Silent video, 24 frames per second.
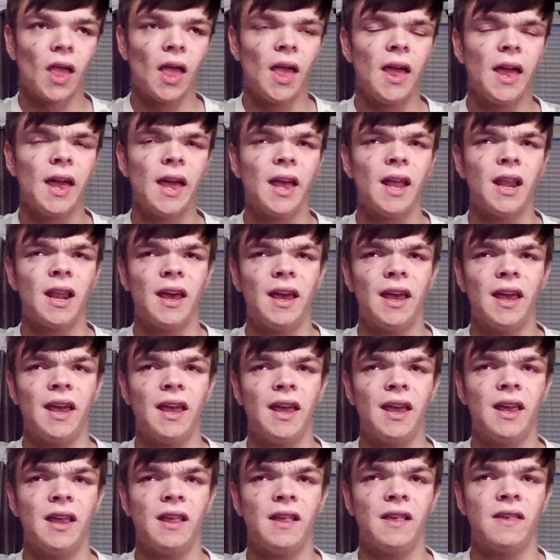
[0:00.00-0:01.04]
it
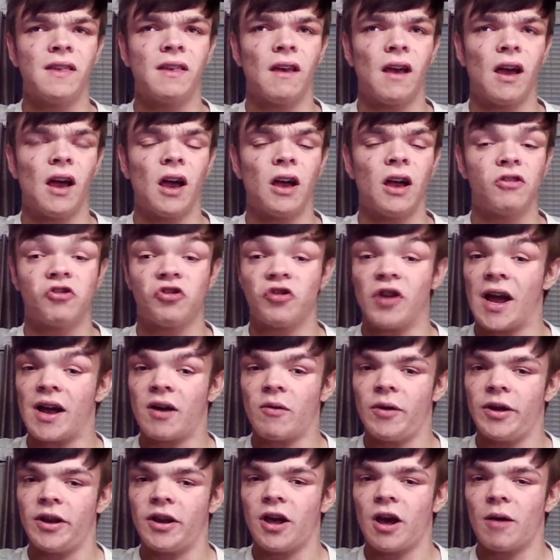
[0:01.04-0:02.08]
is a drag
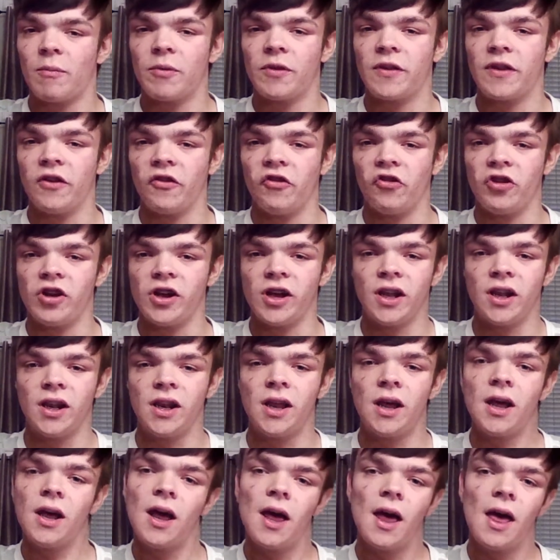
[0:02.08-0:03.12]
queen
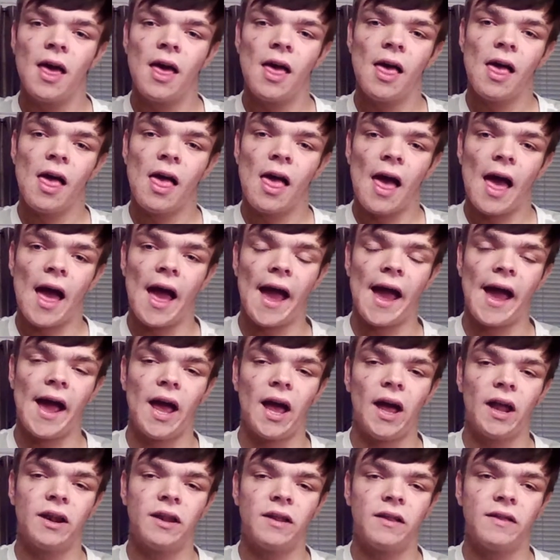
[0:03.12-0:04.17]
competition.
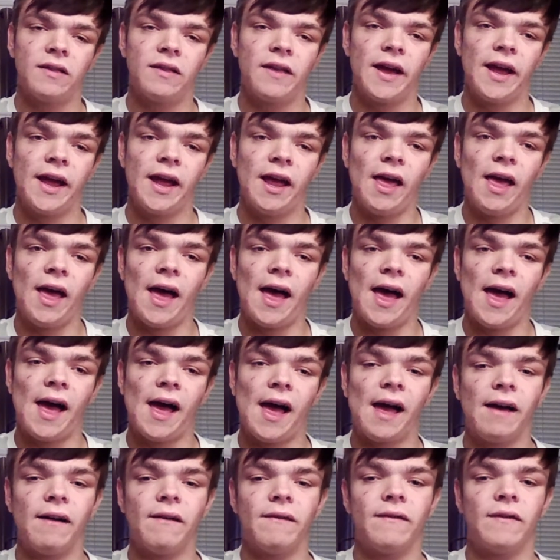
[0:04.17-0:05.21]
And they
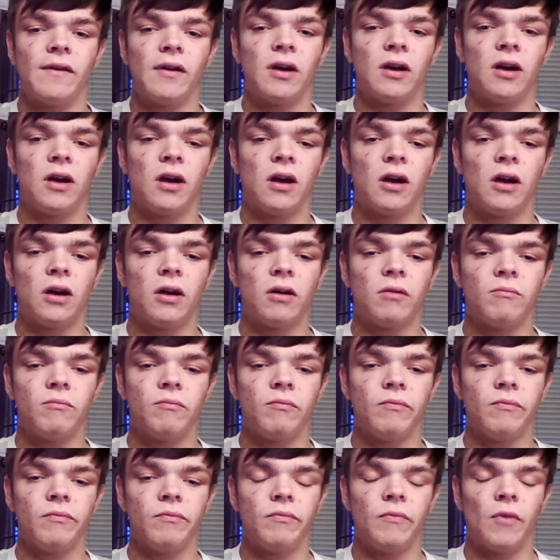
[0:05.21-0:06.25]
have
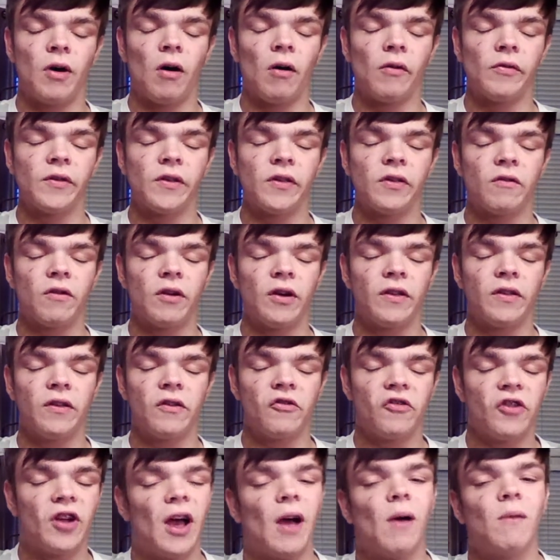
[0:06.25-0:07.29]
all these crazy
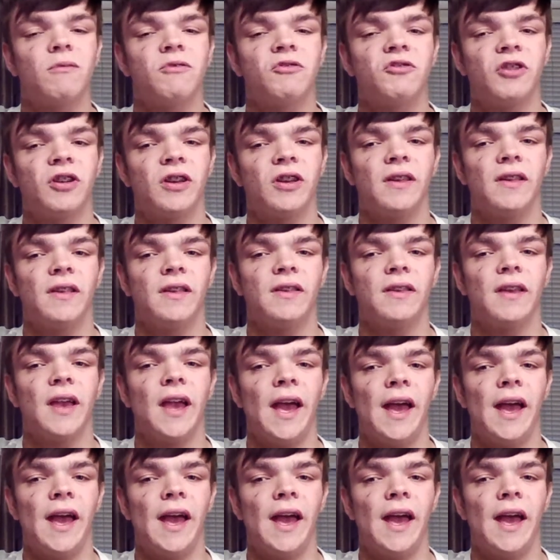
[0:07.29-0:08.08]
challenges,